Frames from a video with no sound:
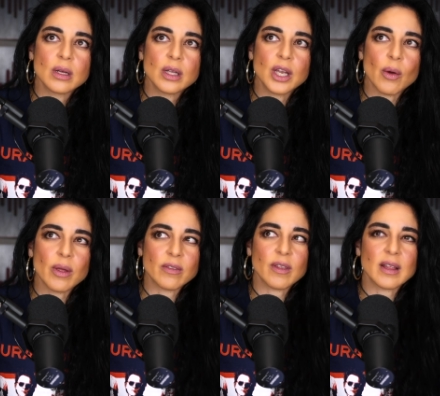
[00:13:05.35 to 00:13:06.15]
you know
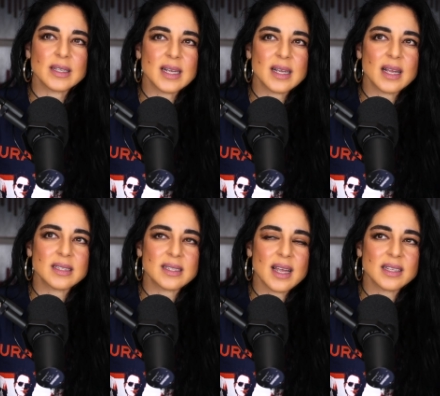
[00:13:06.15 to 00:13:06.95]
it's
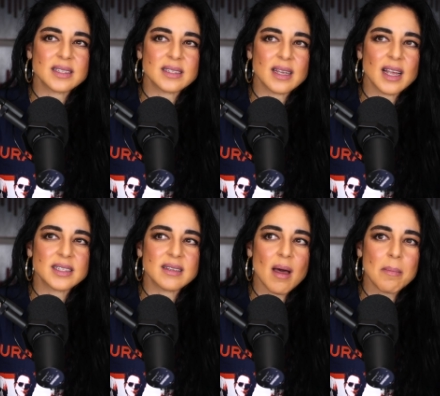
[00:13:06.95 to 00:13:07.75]
it's it's
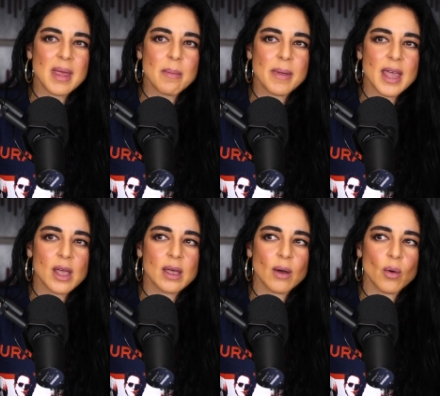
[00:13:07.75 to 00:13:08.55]
it's not me
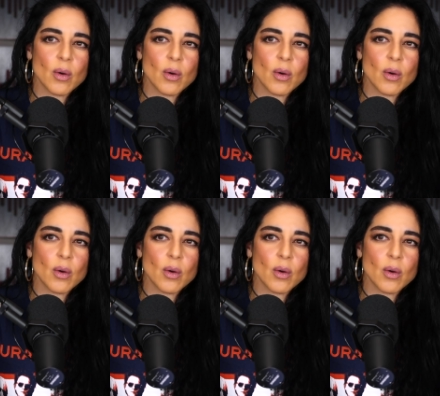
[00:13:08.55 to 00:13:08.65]
being